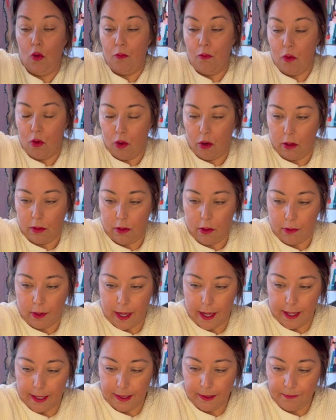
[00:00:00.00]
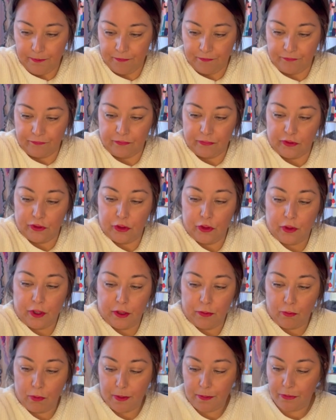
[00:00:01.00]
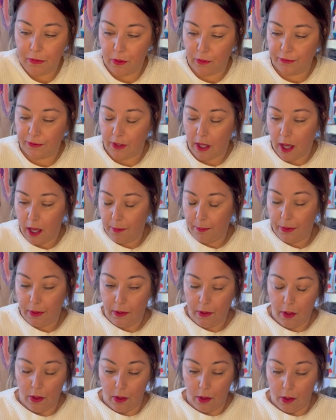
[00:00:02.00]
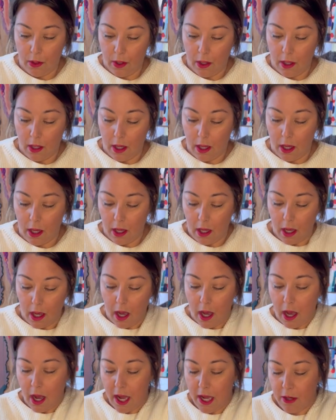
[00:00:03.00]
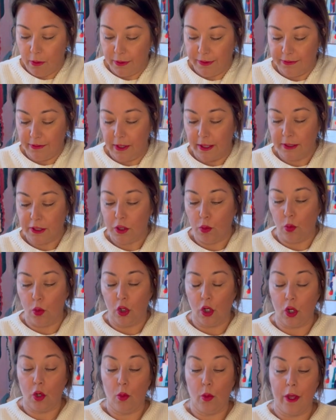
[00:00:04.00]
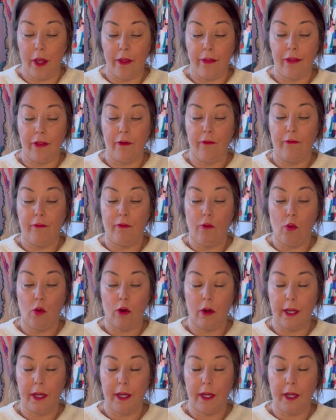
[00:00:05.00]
more, okay? So you can rip those up I always like to work with 4